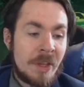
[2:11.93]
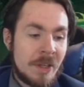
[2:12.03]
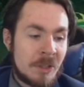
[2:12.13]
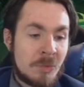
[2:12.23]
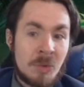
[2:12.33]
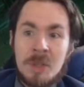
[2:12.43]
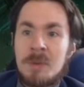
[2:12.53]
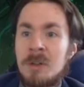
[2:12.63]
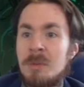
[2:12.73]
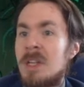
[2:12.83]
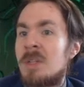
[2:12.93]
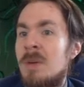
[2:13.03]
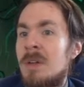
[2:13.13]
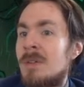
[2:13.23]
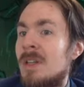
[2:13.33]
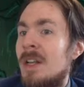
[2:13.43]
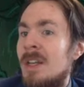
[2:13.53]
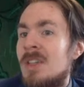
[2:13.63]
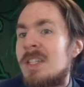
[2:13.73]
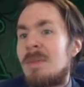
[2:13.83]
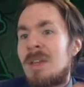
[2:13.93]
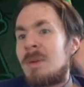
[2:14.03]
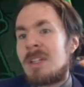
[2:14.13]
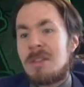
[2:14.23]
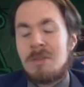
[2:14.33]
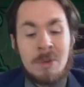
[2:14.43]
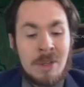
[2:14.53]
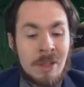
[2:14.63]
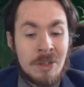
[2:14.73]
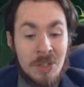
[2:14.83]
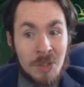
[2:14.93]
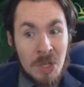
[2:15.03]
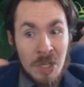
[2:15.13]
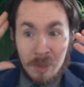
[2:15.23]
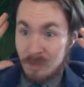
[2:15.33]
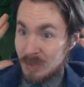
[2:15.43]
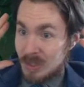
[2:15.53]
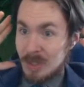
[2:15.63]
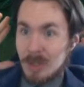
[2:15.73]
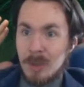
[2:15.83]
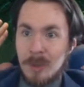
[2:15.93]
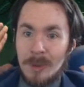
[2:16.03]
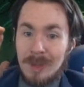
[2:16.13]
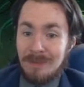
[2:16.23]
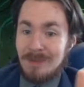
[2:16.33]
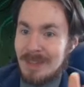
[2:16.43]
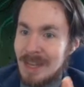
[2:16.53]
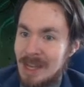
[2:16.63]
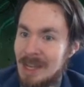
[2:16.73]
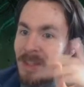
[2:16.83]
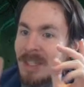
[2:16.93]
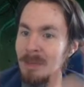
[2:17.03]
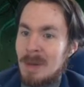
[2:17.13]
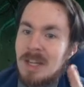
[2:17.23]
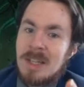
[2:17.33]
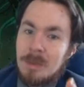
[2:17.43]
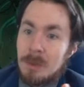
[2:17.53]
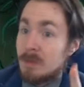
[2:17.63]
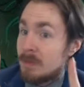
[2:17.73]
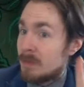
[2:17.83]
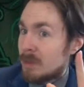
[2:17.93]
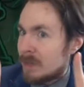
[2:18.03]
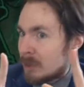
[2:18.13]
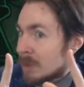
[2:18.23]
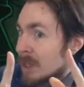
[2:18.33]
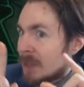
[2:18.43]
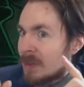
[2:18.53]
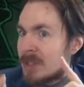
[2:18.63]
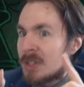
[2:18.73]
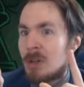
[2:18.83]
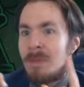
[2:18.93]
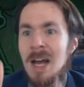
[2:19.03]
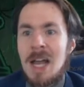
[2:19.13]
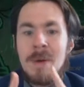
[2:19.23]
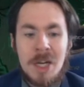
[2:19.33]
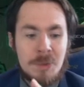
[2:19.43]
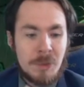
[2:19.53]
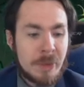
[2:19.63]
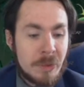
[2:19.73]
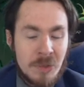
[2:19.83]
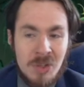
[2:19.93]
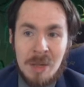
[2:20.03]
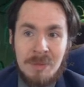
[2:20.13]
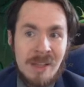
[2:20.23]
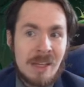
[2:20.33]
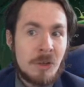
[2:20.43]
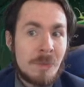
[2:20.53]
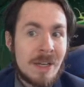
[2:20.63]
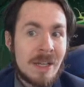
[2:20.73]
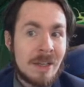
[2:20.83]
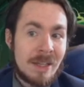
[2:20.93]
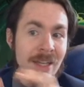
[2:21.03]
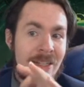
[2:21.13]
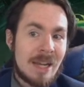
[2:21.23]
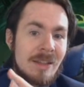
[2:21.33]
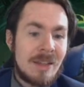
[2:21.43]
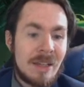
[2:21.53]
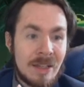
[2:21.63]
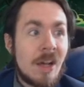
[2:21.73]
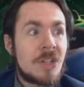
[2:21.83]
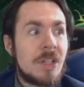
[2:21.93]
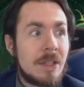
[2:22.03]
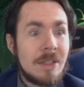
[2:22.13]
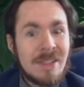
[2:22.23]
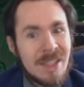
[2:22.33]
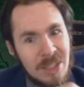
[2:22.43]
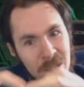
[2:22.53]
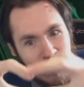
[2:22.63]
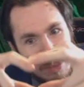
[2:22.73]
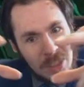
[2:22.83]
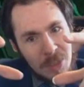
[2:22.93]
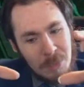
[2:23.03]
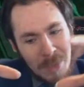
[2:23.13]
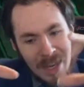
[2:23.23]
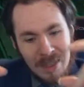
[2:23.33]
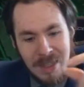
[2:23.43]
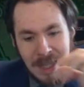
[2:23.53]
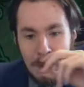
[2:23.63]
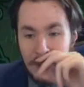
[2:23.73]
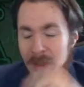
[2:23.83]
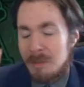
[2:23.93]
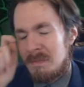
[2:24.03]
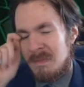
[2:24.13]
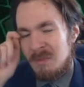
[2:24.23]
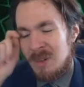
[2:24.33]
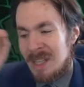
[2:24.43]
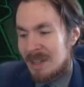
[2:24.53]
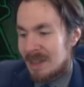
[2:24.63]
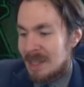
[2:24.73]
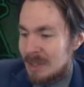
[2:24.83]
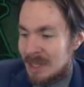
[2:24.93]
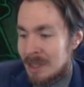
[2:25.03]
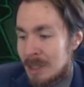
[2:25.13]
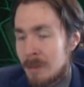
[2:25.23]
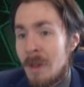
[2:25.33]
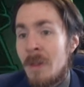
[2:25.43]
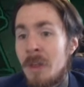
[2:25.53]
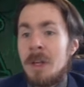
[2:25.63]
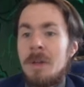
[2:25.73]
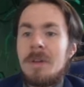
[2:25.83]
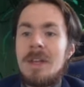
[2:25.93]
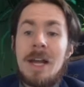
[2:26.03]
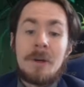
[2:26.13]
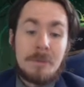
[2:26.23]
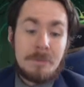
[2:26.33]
Or the Park Planeswalkers. Just something I wanted to throw in there, just so you know. So, yeah, and this is the box topper, for the record. This is your buy a box promo. Do not plan on opening exactly Godzilla, unless it's in a single pack on the top, and like, how'd that get there? Now,